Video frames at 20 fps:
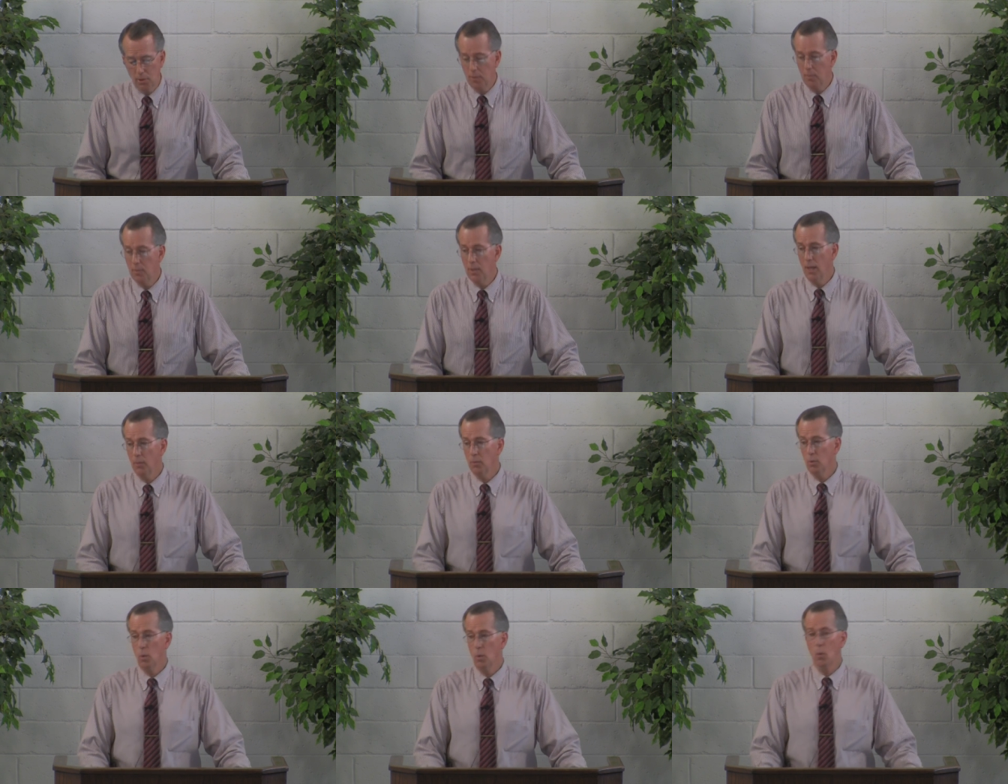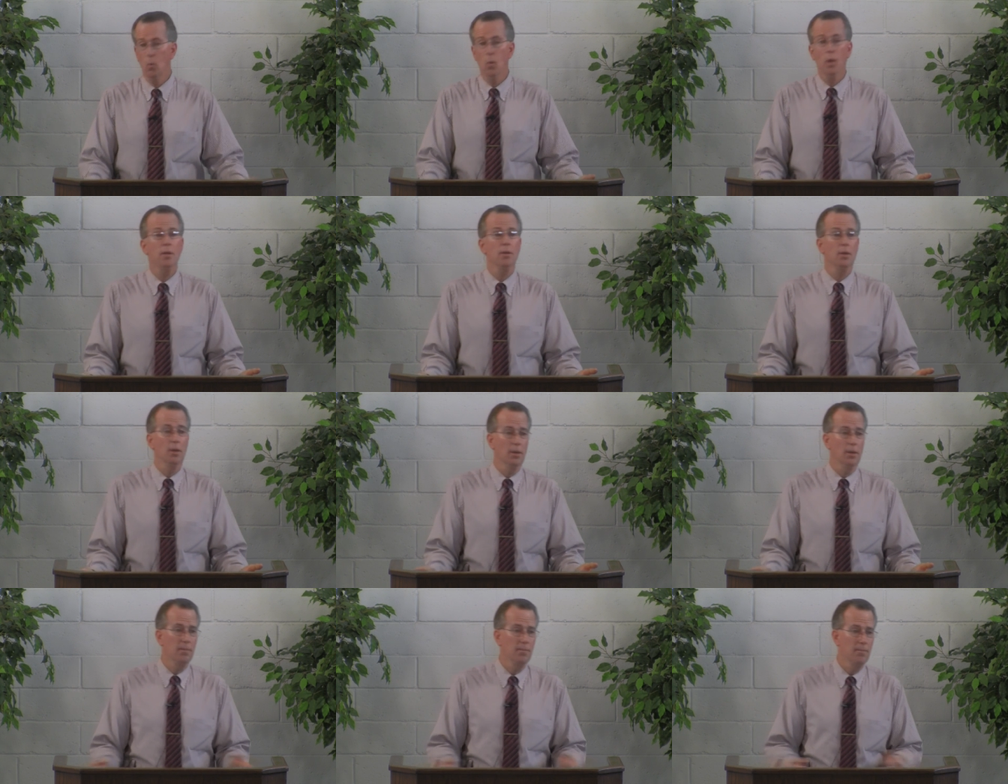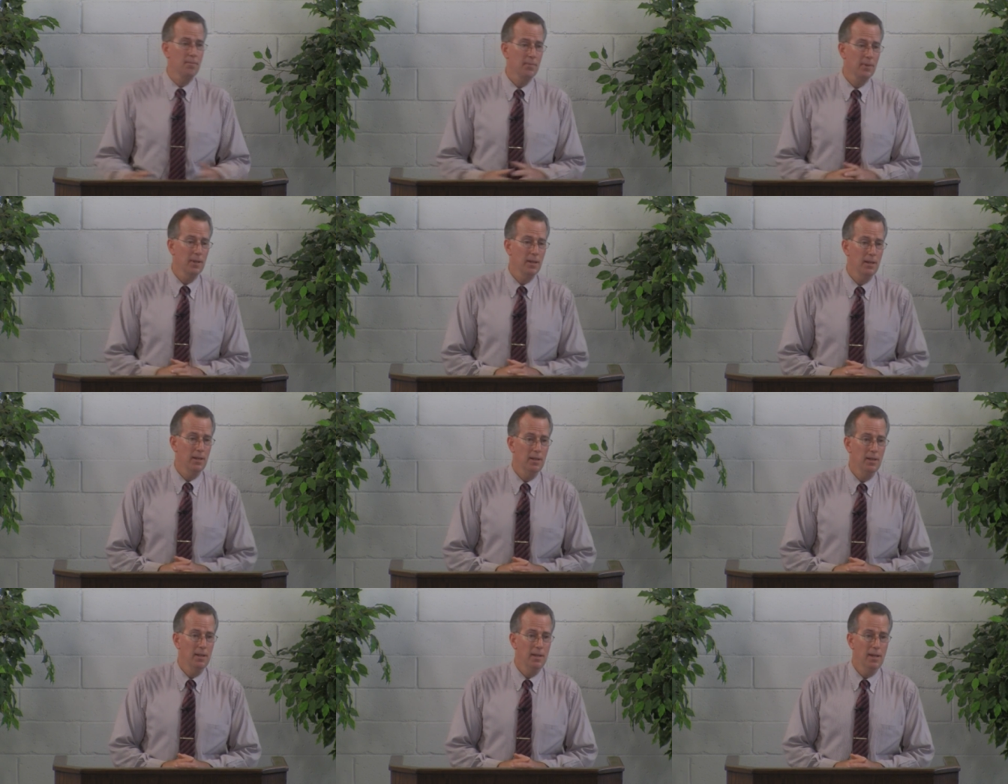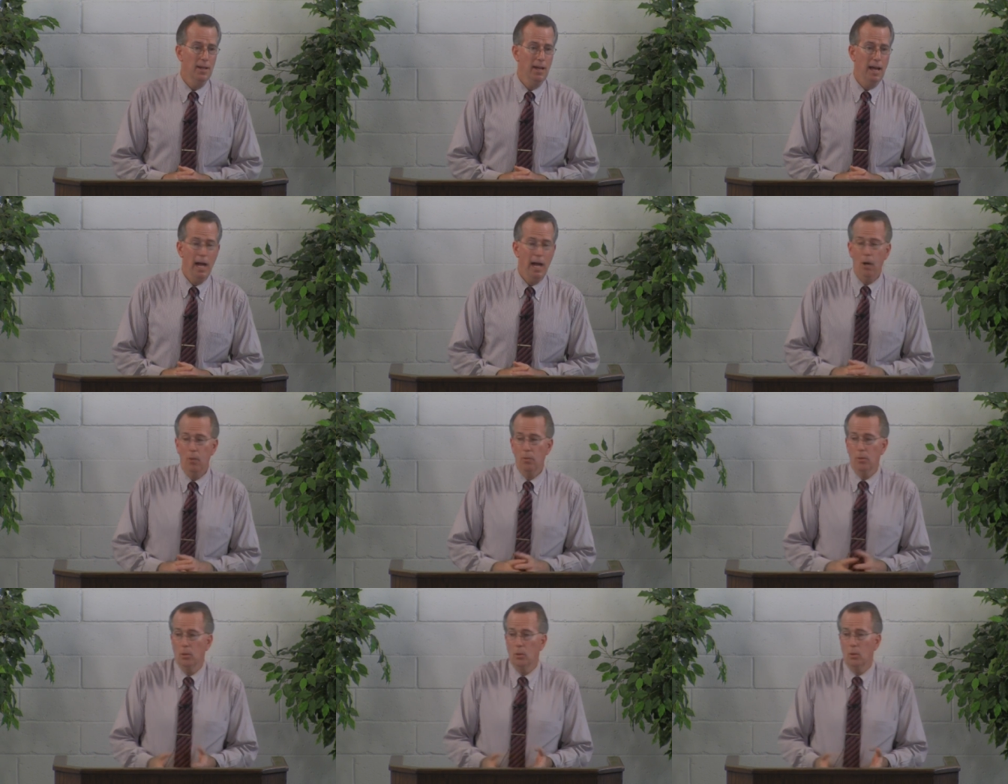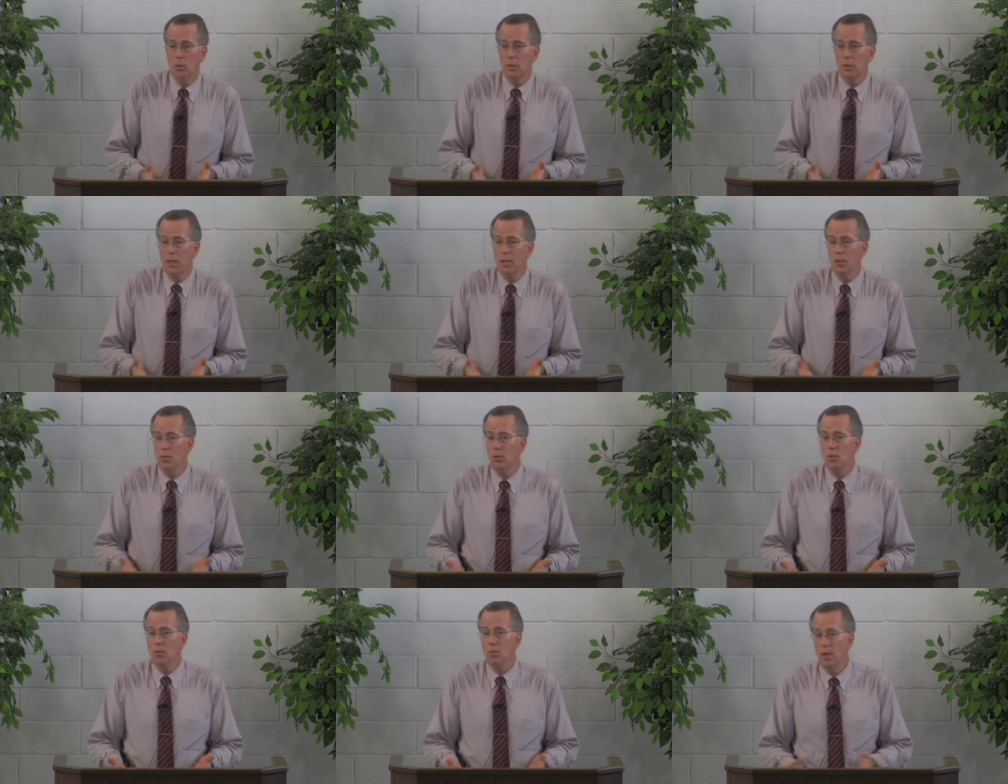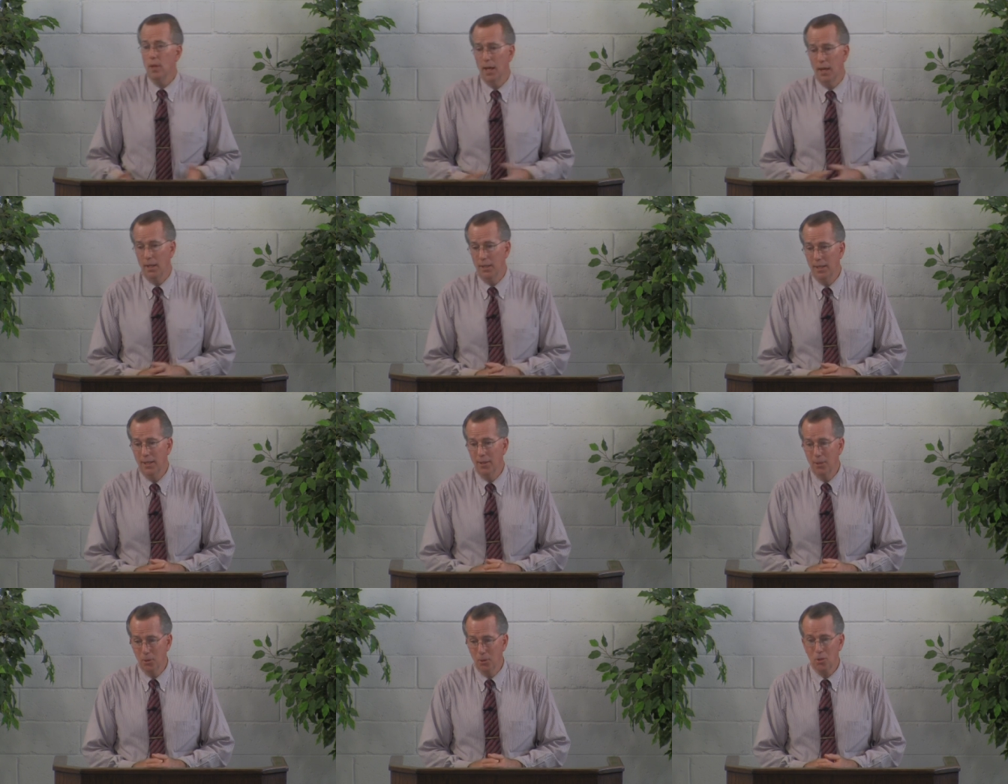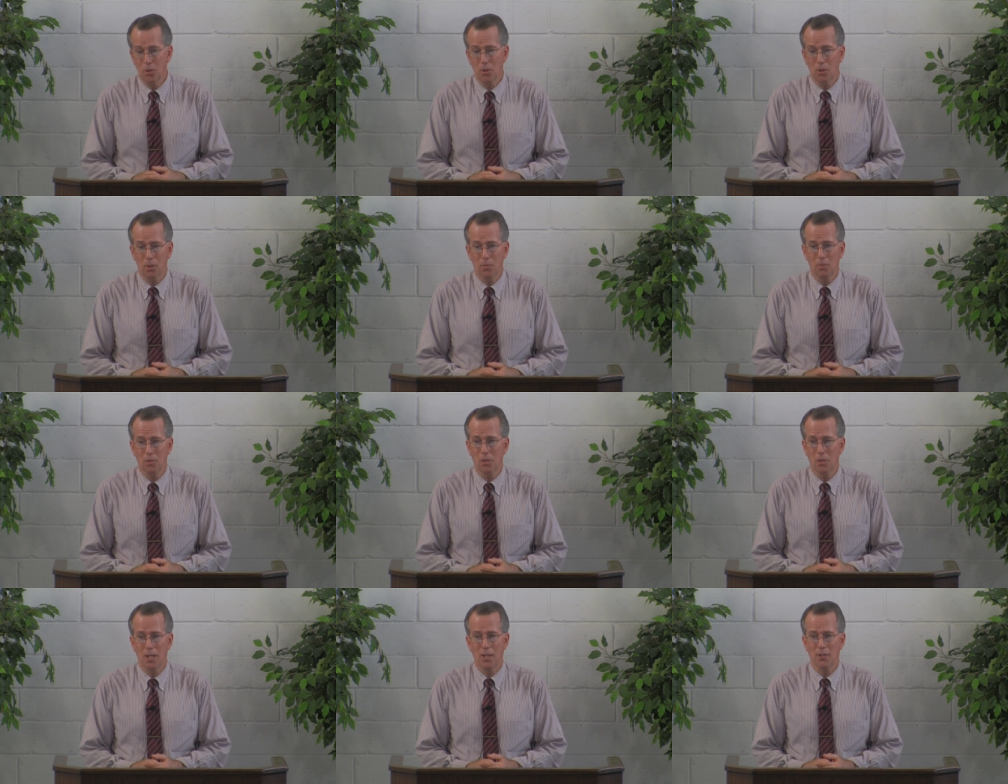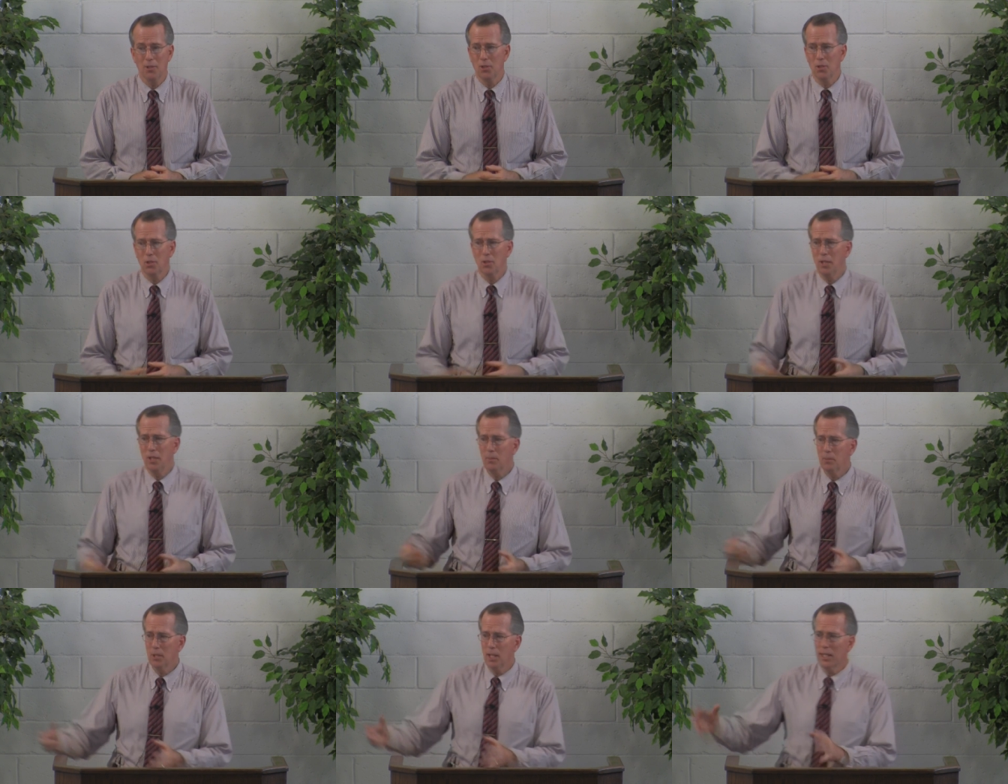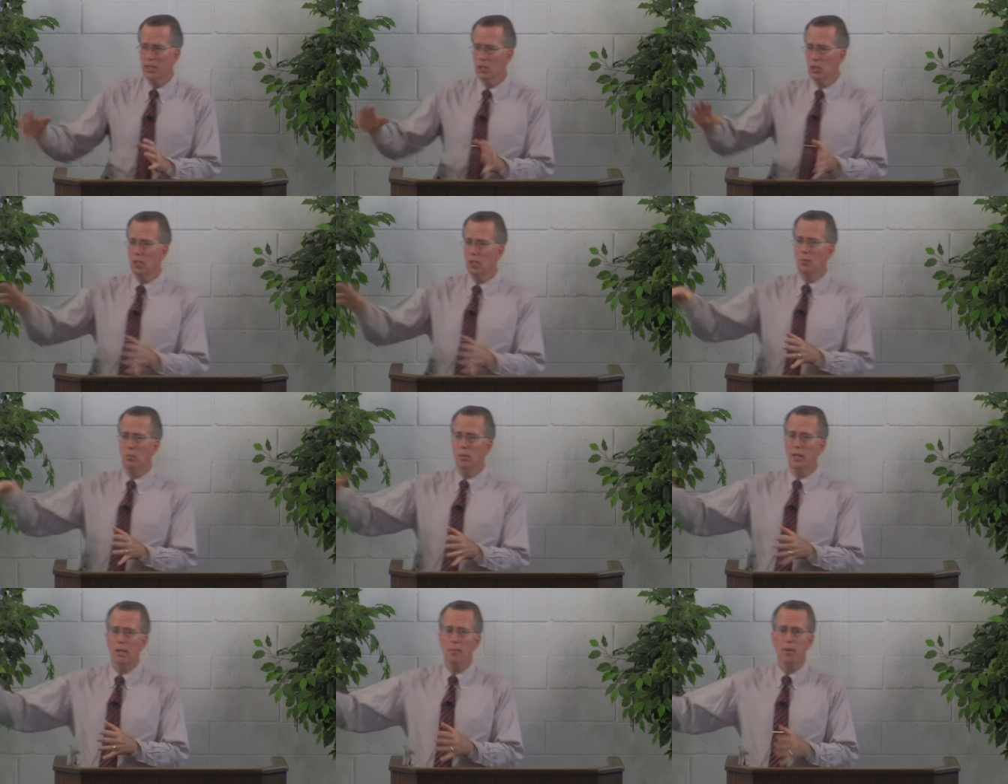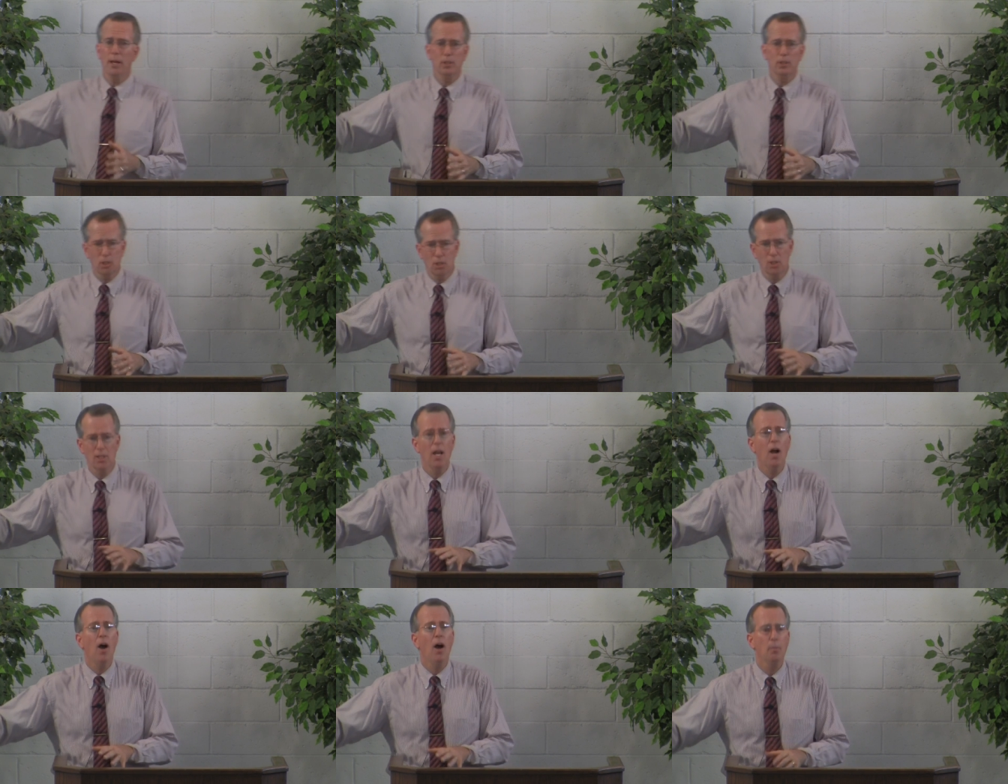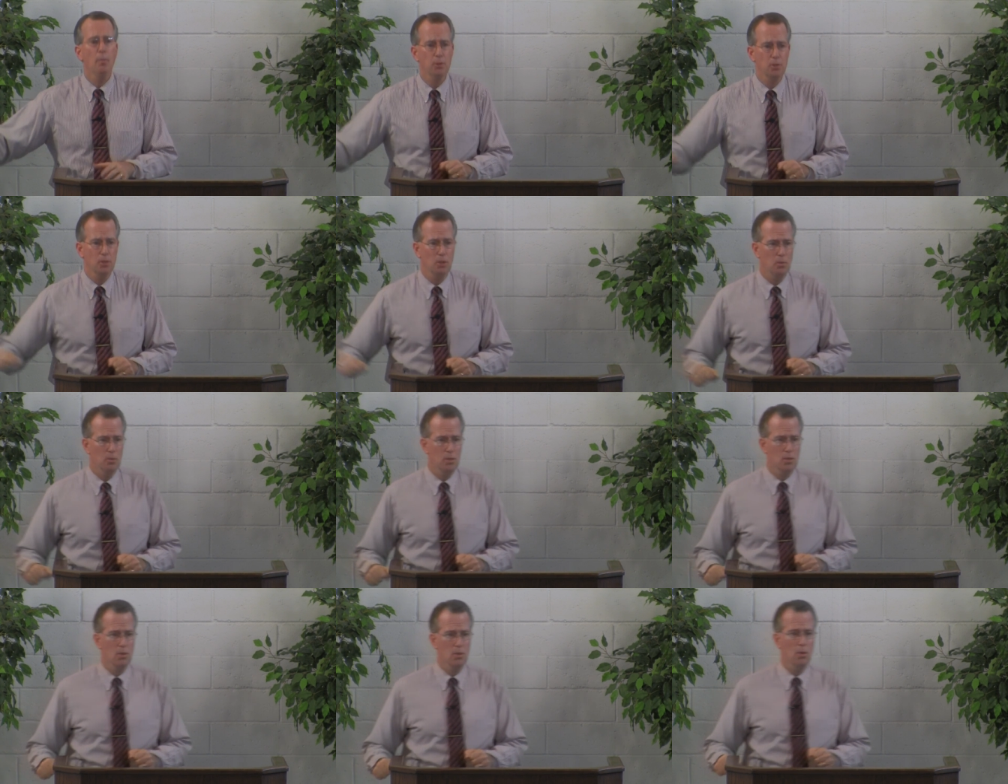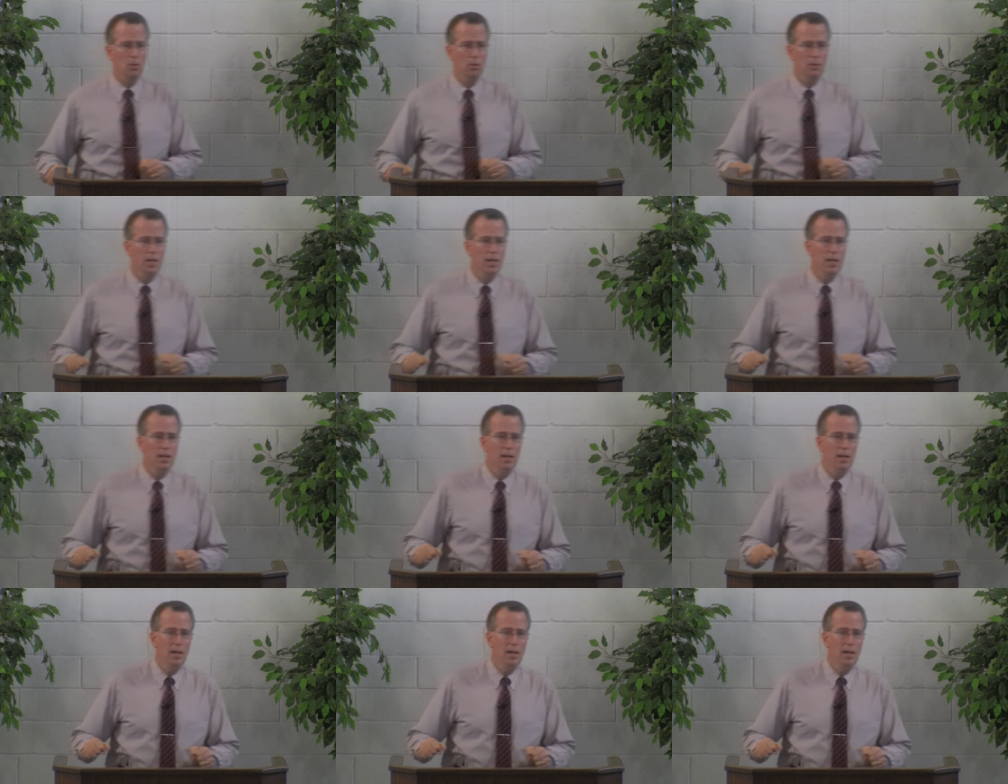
Sometimes we wonder how the Lord can do that in those circumstances. It seems like it's going to bring about just the opposite result.